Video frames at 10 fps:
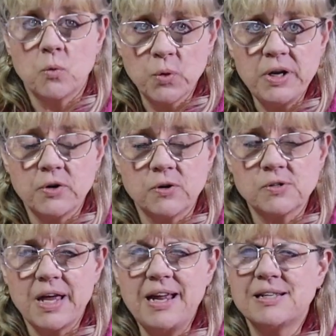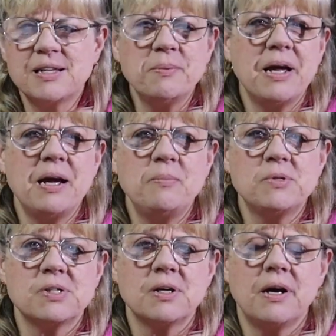readers and
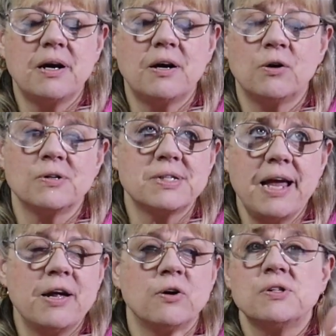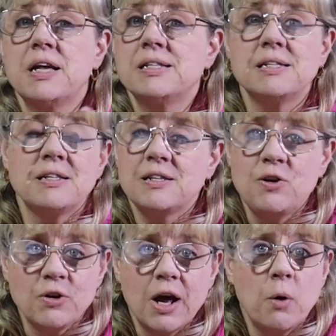sometimes or scanners, and
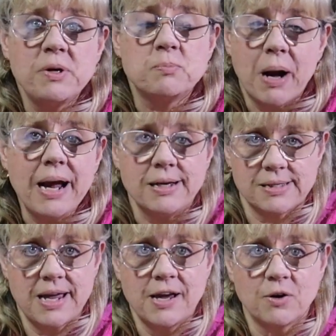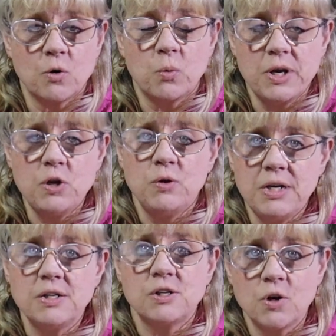you're not always by a scanner when you
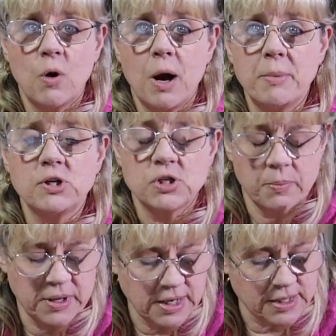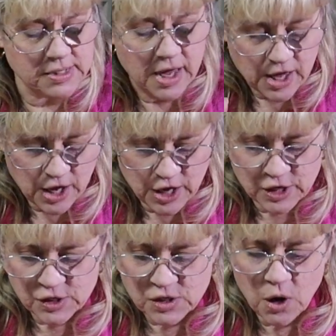need to know how much something is.
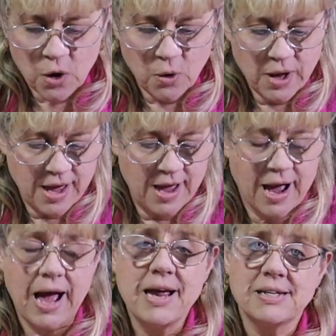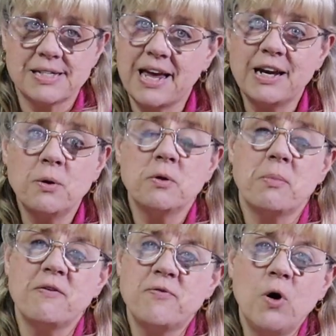So I scanned it with
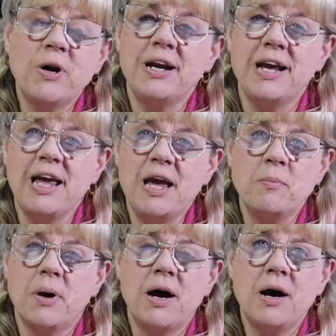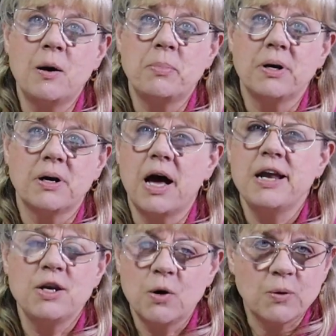my phone and it came up
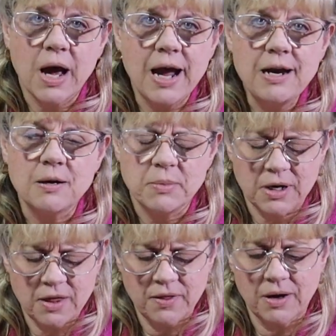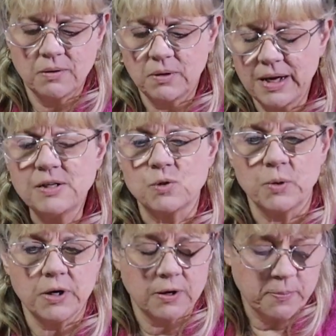unknown item, and I thought, well, that's
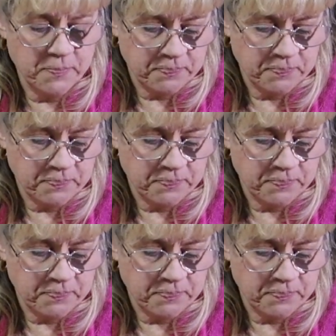weird.